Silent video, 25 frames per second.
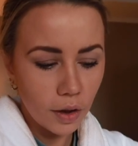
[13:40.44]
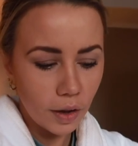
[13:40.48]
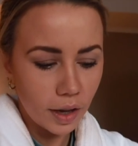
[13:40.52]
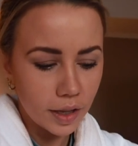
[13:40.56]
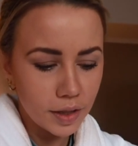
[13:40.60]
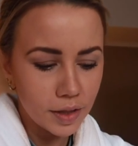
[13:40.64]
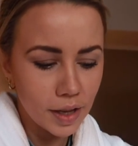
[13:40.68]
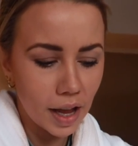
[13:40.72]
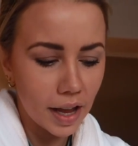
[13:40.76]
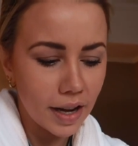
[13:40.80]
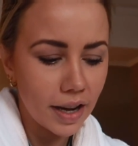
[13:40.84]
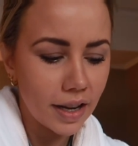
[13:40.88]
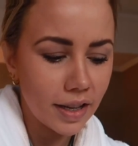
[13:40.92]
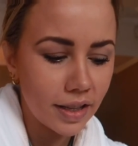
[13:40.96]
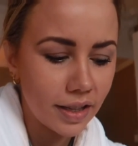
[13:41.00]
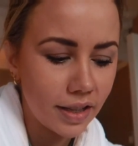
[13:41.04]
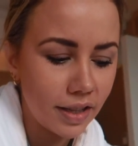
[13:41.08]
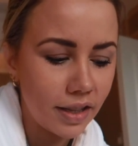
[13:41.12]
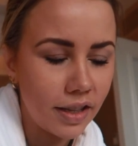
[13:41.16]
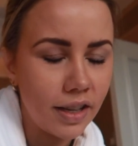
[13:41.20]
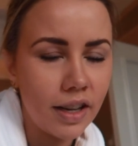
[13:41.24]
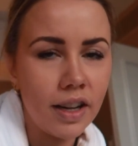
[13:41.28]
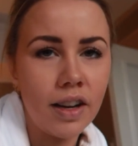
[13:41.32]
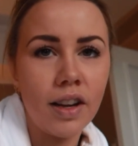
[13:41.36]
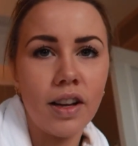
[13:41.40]
I sat and
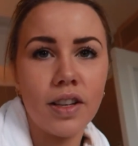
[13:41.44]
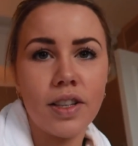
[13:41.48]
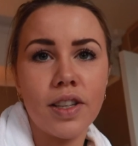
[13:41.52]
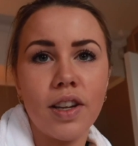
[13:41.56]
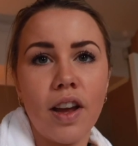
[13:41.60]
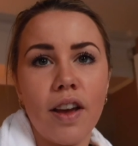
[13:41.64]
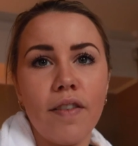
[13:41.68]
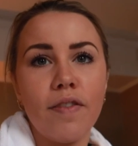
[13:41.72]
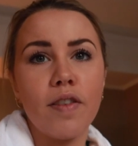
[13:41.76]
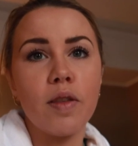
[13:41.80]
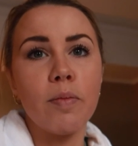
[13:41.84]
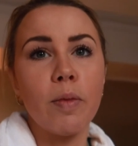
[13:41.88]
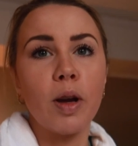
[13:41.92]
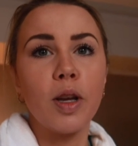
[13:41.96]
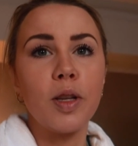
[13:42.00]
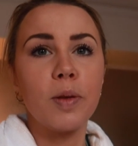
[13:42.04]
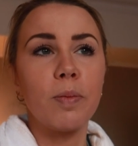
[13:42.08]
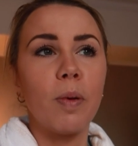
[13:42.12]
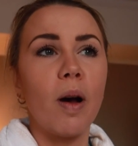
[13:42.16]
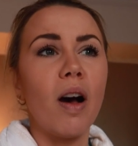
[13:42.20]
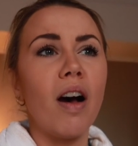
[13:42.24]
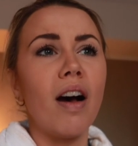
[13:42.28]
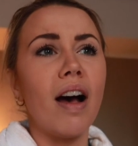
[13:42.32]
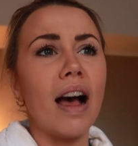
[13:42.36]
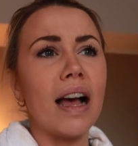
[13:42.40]
edited it last night for the
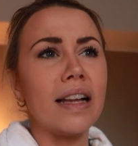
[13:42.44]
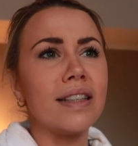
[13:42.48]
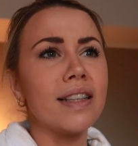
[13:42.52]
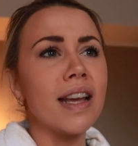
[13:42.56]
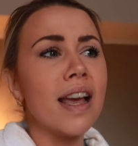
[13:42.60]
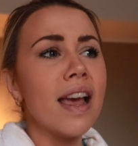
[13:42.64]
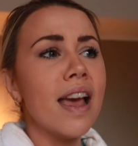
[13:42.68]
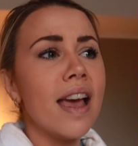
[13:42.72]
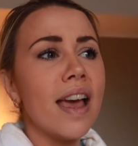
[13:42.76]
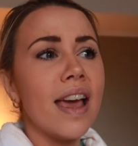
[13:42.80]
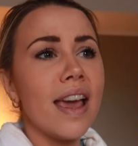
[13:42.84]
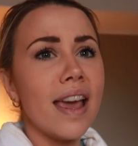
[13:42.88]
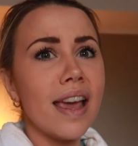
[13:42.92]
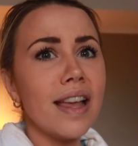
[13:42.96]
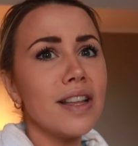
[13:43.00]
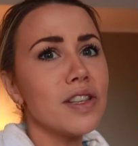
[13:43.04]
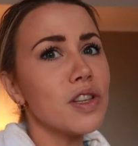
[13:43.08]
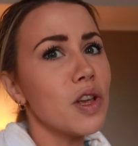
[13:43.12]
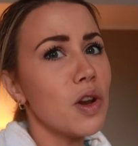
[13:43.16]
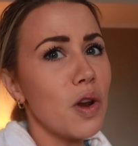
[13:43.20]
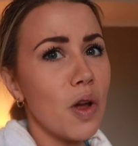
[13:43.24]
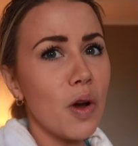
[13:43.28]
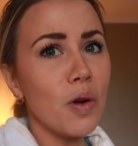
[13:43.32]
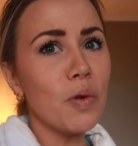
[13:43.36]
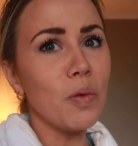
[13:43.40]
most part, and it's
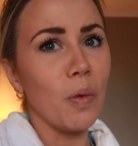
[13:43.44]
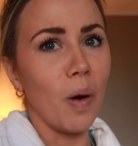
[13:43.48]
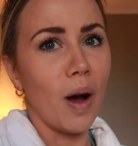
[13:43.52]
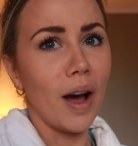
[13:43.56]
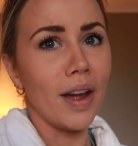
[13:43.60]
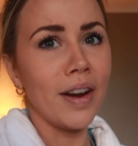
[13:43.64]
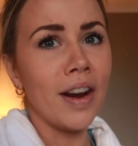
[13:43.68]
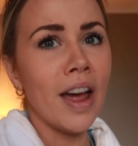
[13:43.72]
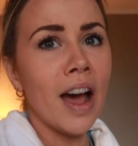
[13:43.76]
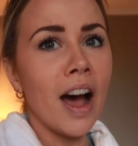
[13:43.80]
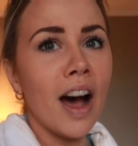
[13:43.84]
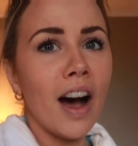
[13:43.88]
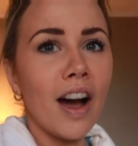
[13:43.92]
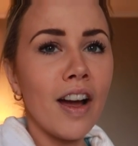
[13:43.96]
a long one.